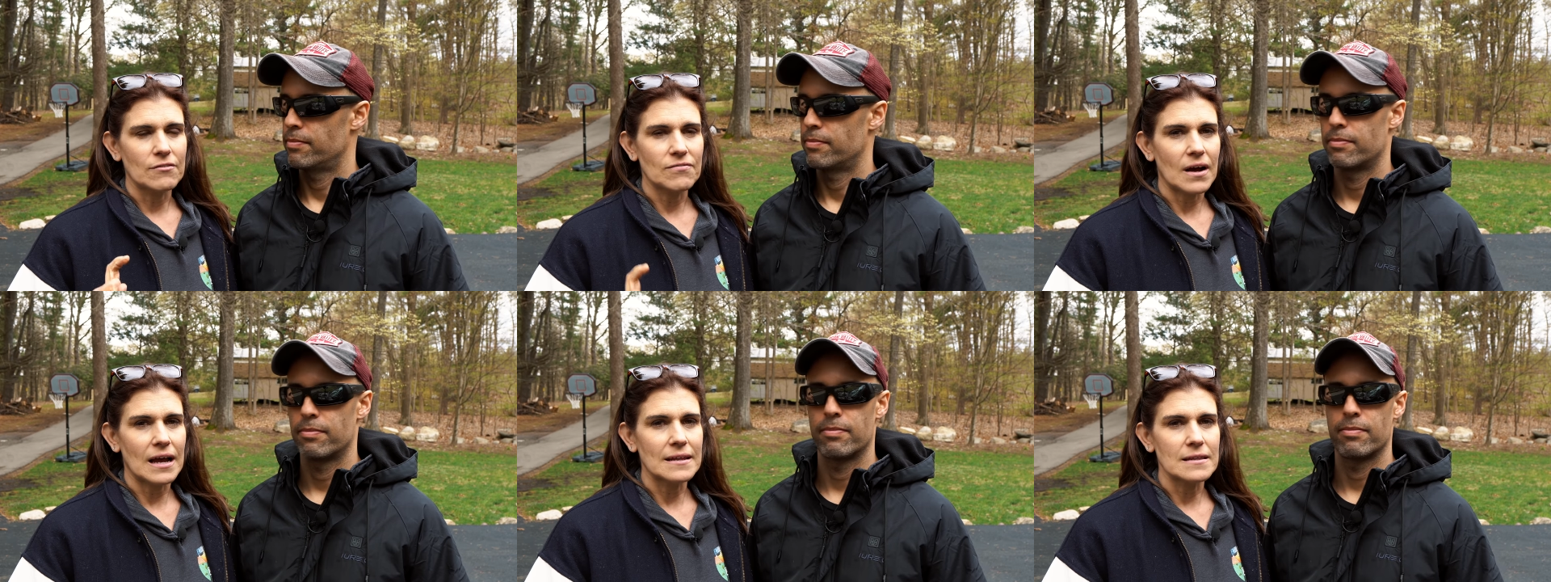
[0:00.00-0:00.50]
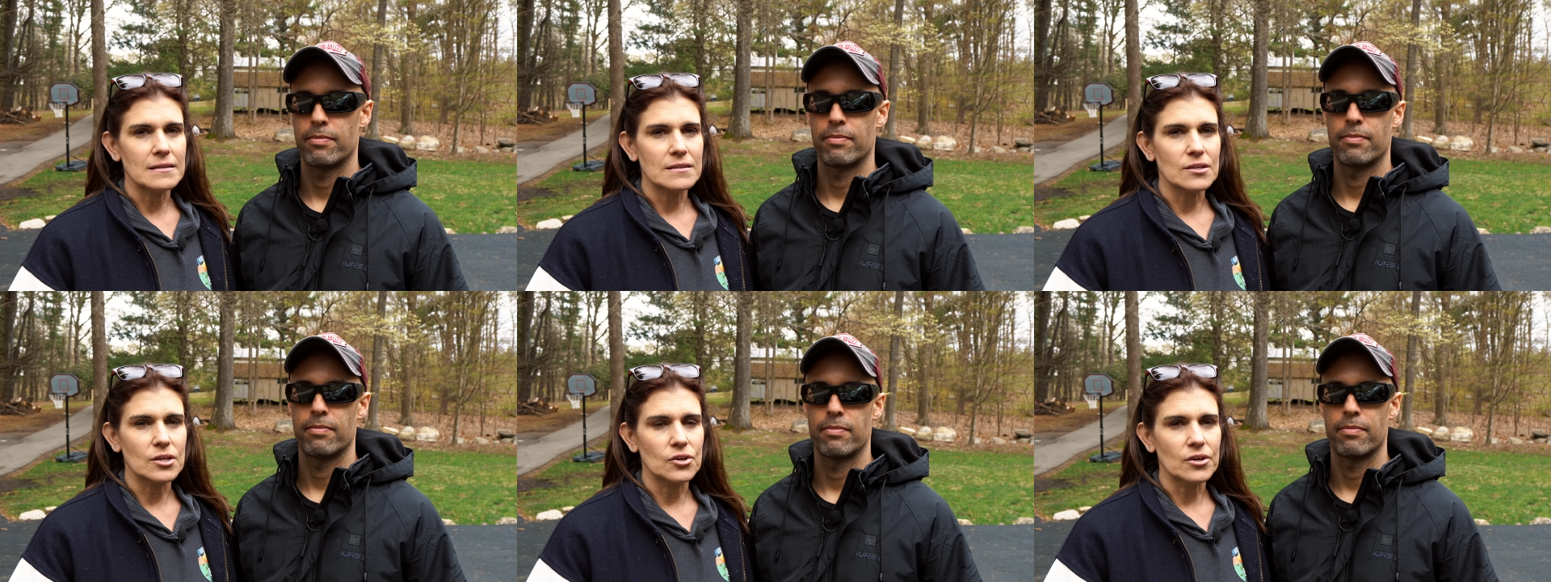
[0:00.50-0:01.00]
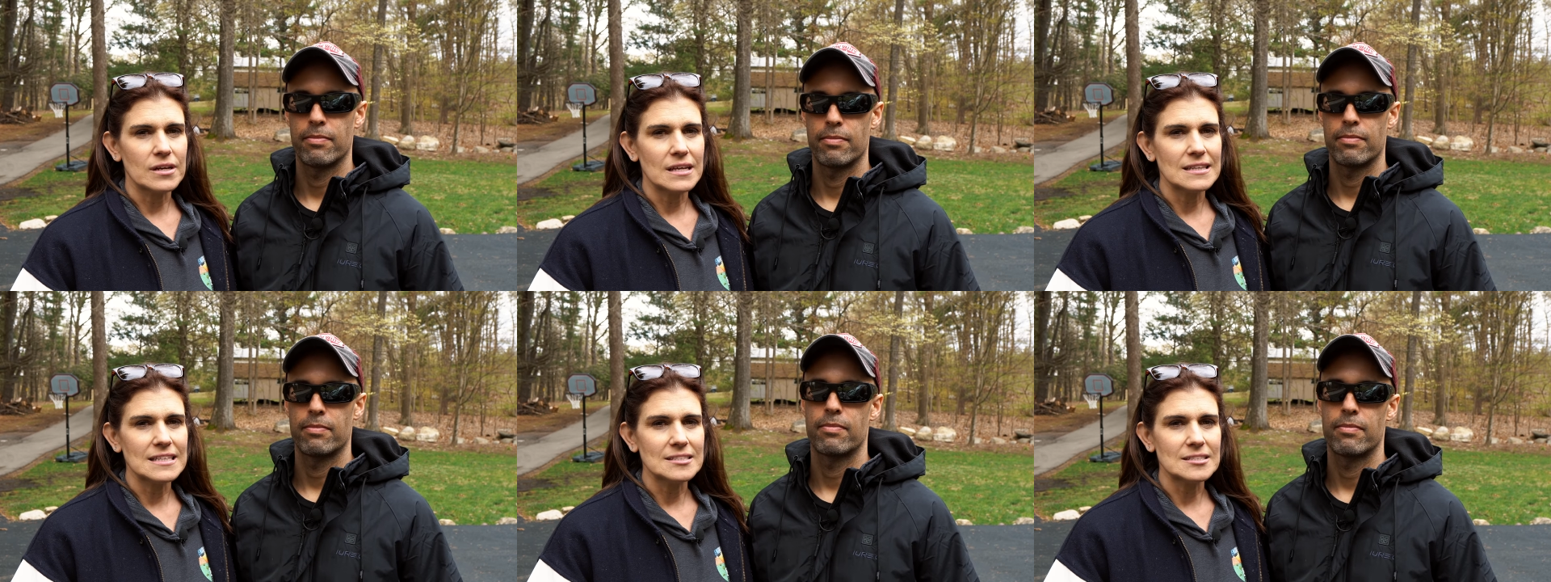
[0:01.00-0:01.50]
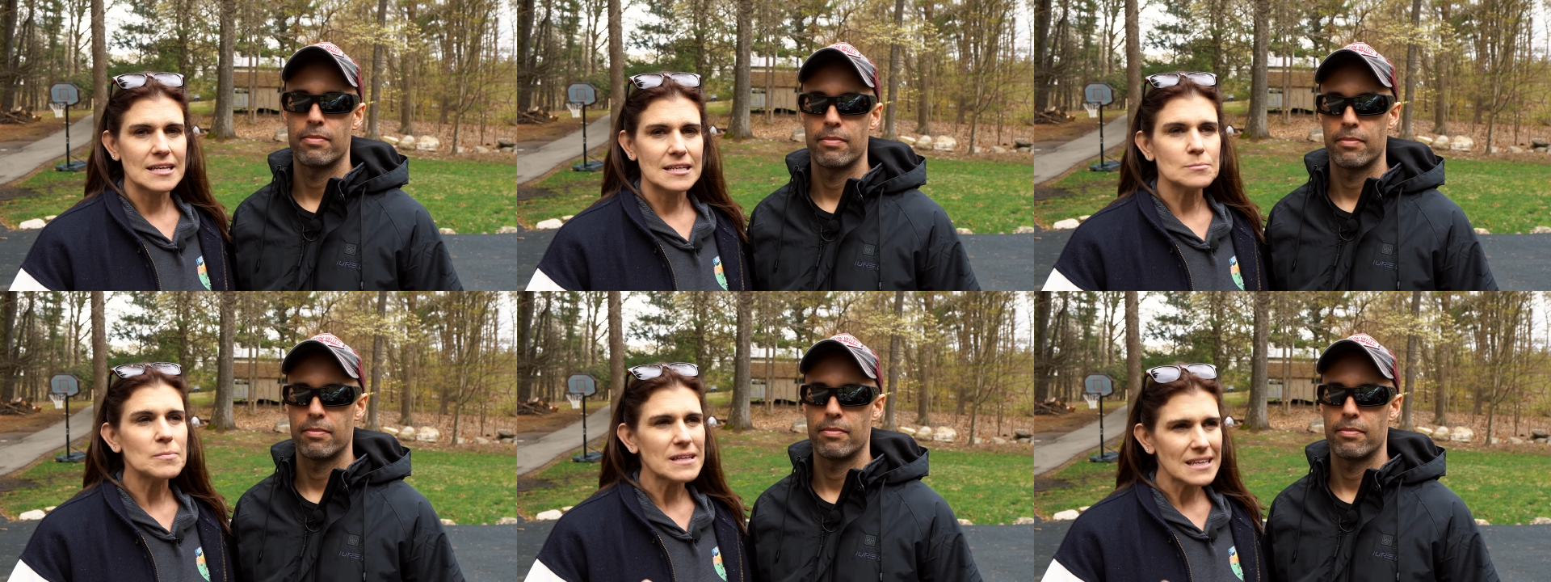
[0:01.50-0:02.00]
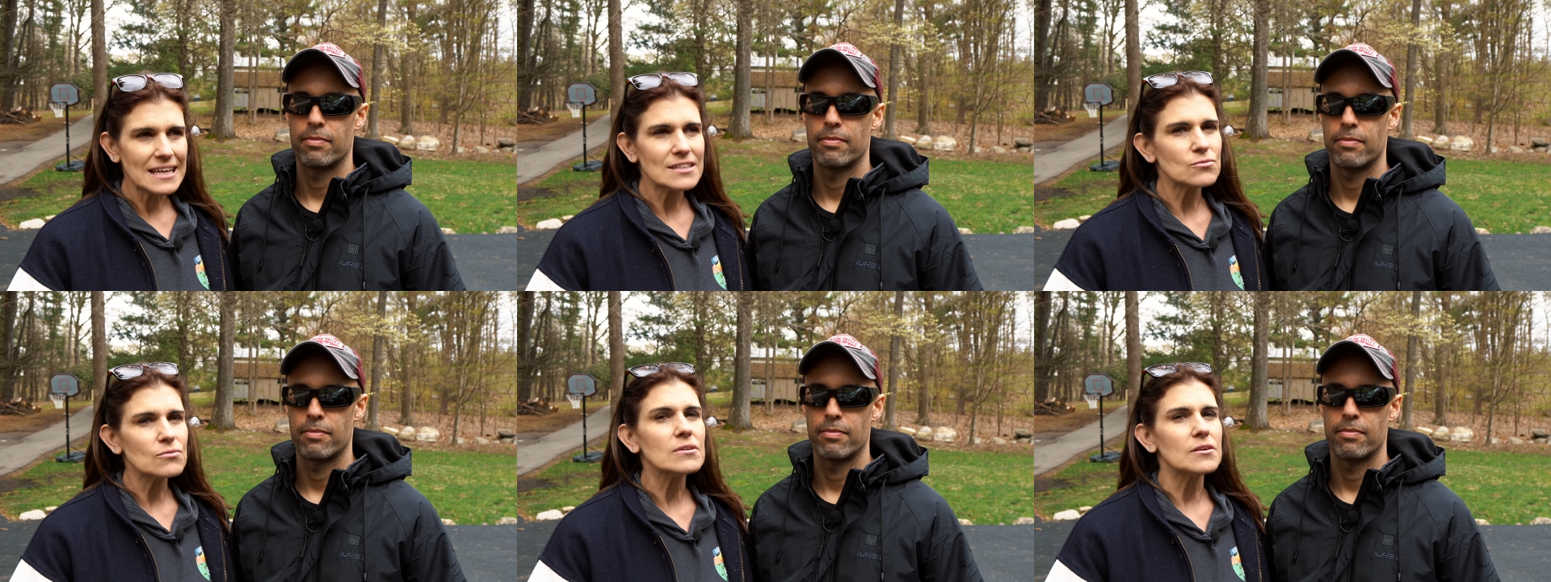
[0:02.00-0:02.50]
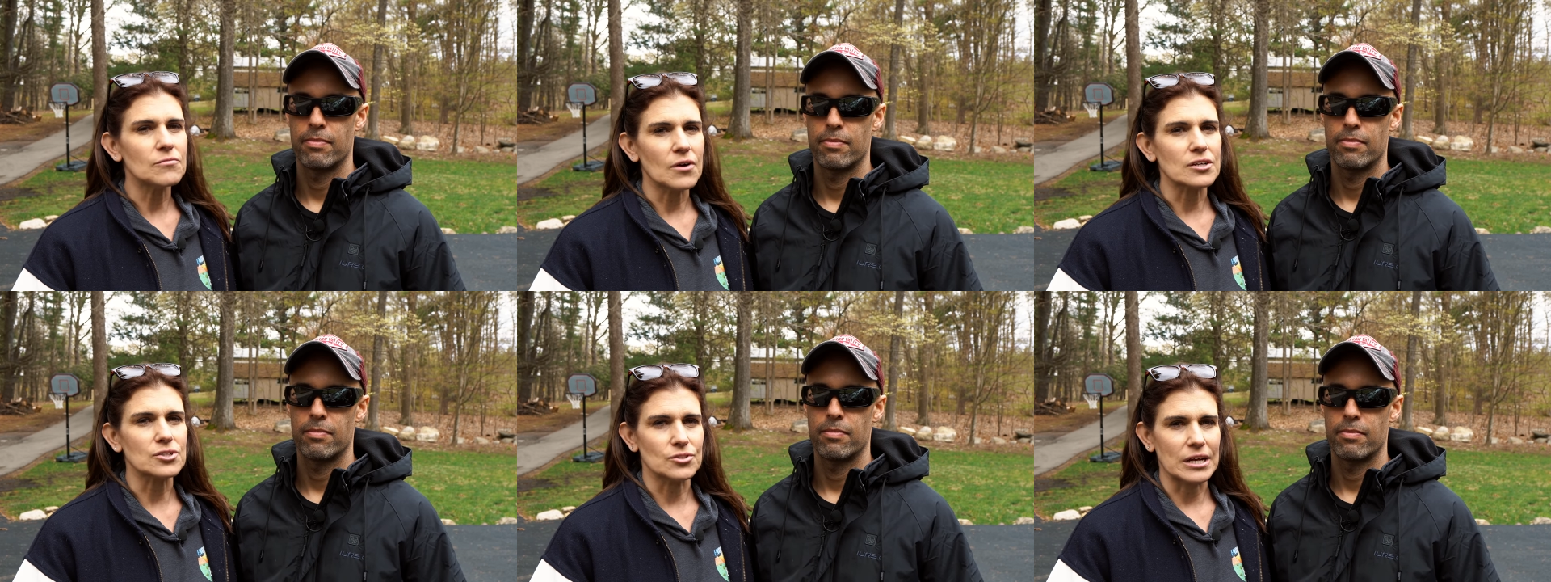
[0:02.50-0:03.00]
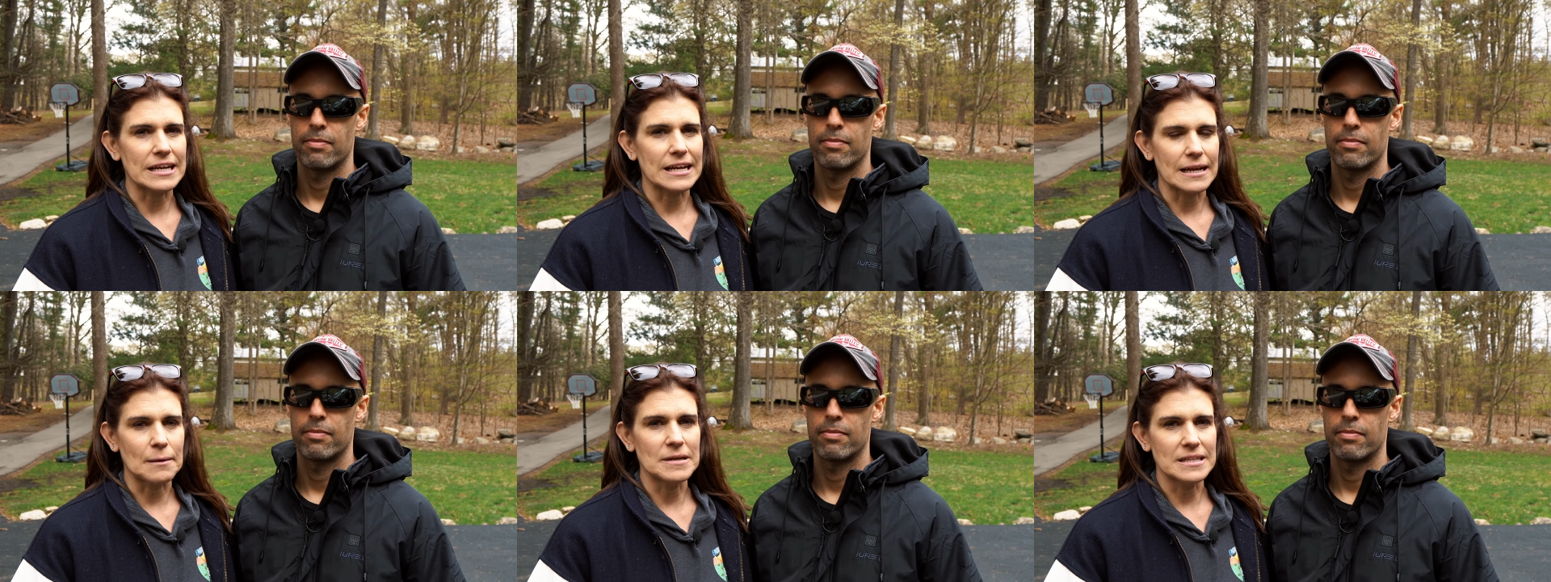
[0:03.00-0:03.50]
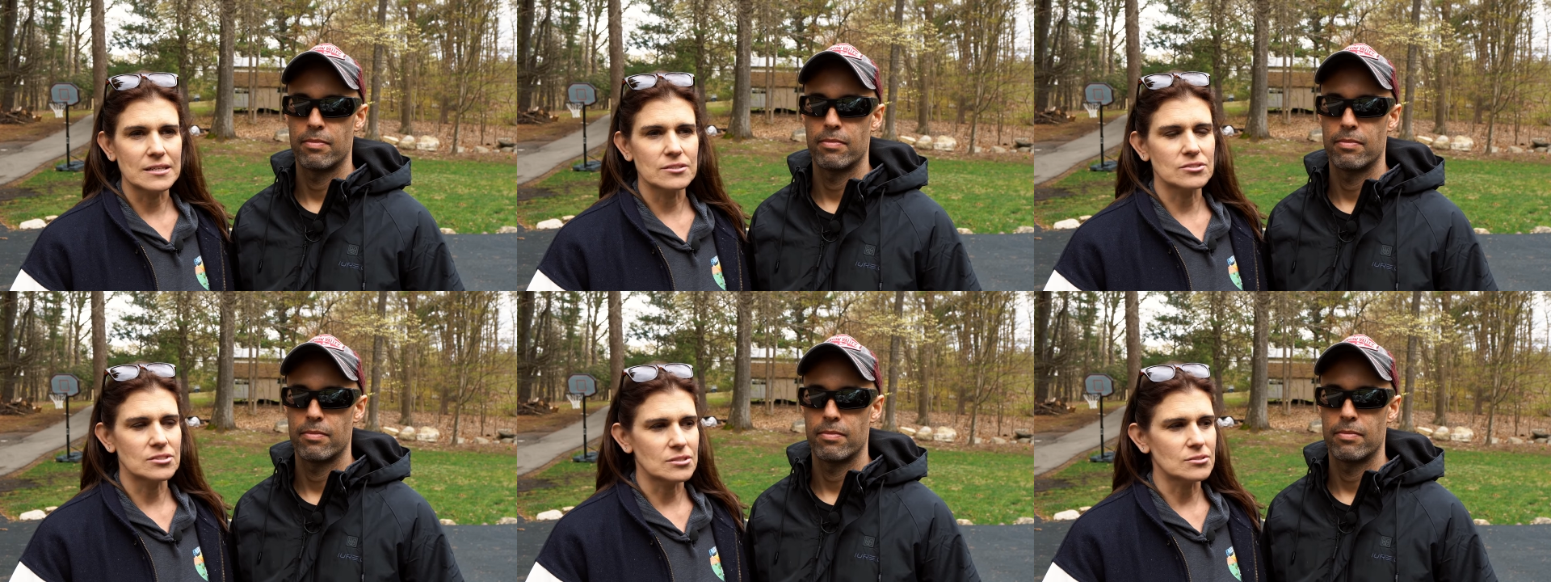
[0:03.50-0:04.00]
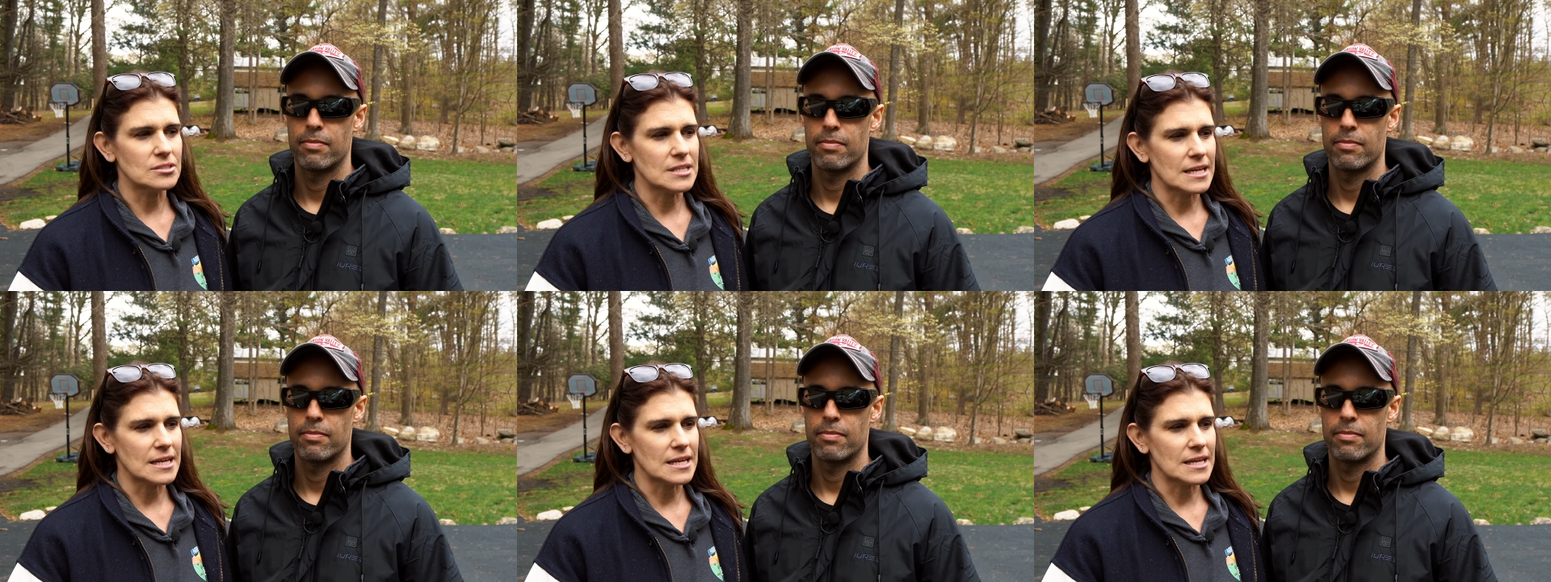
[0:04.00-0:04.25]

Speaker 1: to find the good in these things, but yeah, it's really frustrating. I mean, there's there's